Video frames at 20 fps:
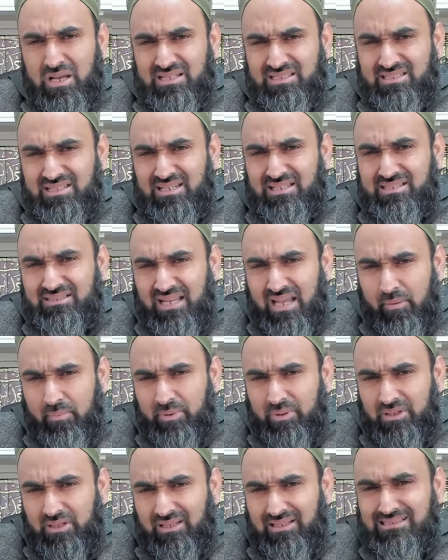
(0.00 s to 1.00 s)
his
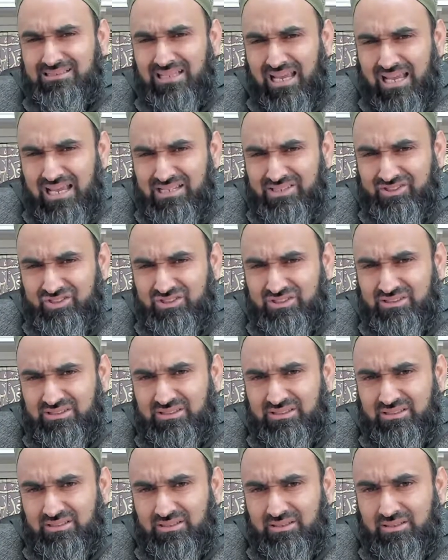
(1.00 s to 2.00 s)
capital, his age,
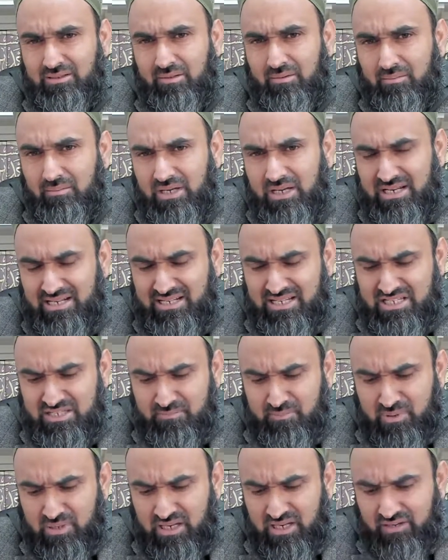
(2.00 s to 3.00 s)
in
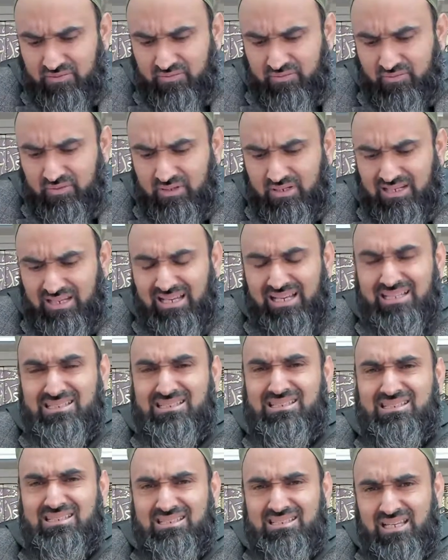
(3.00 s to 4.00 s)
disbelief, in
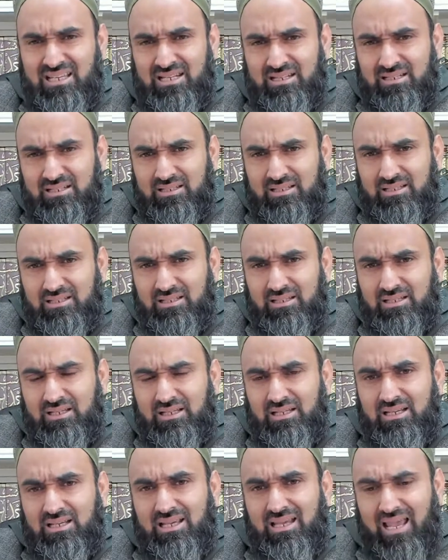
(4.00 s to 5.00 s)
sin,
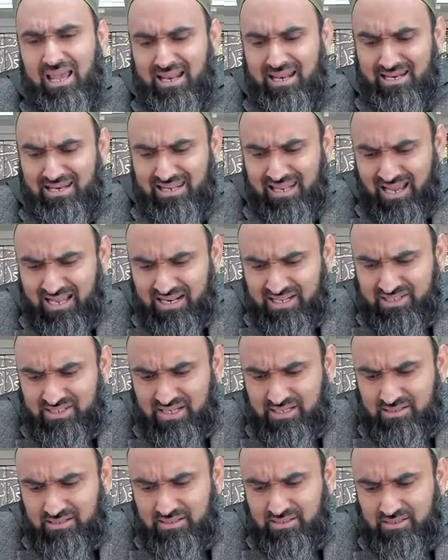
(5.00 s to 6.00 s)
in
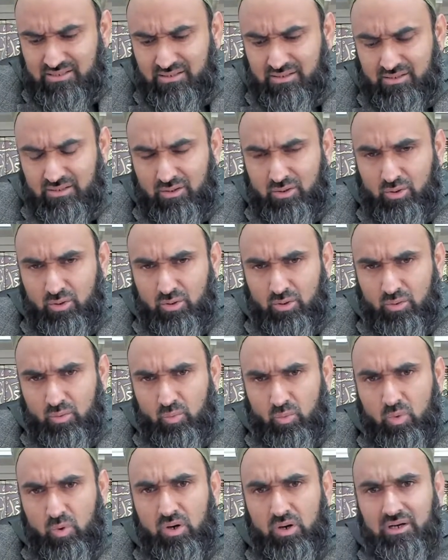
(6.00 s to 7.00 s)
negligence,
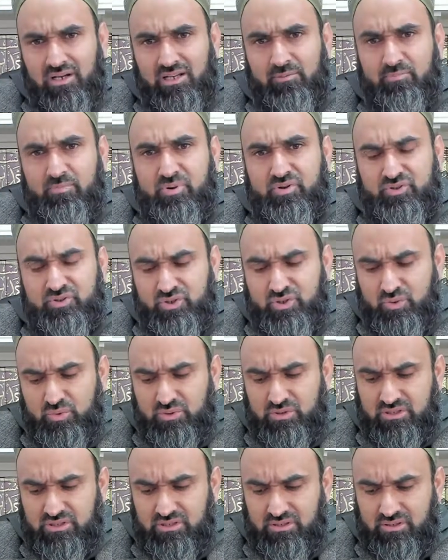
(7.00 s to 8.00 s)
worldly
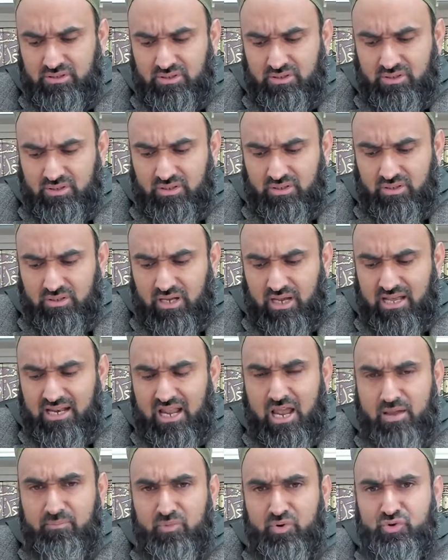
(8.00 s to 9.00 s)
pursuits, and
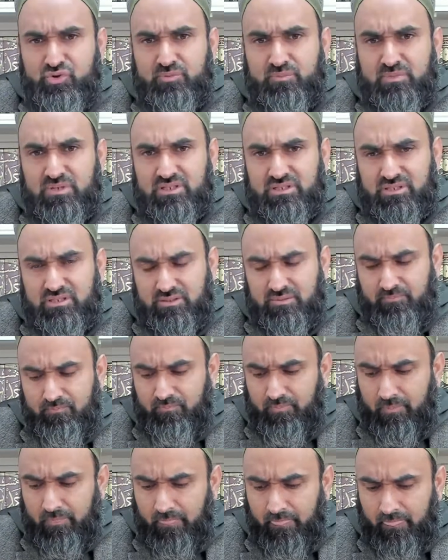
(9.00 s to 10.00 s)
amusements.
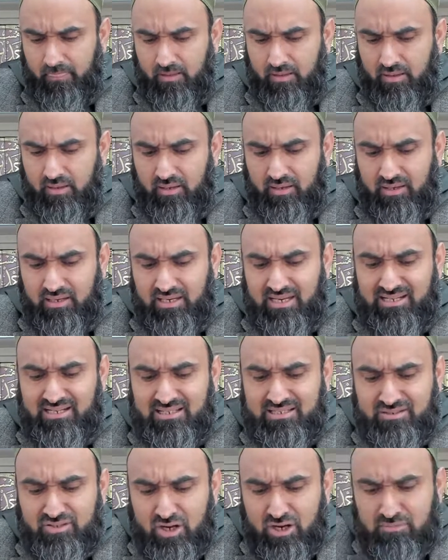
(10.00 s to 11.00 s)
He does
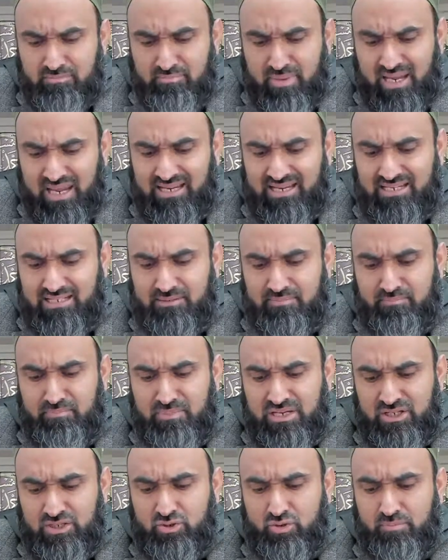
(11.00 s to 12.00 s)
not make it
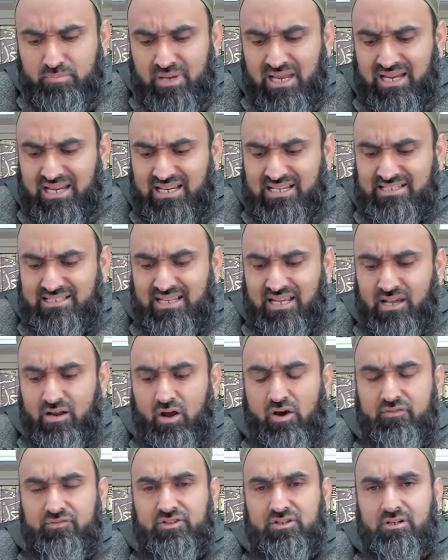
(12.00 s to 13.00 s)
mean to make his
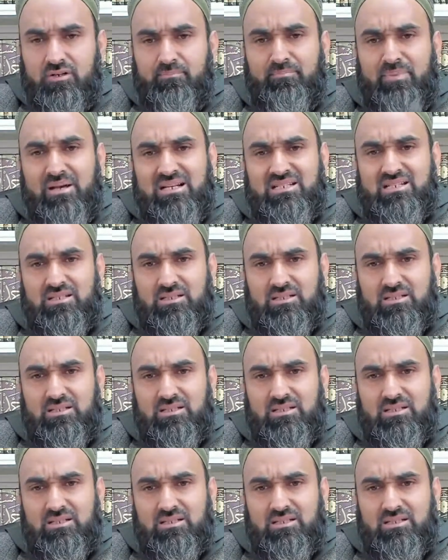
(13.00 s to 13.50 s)
hereafter better.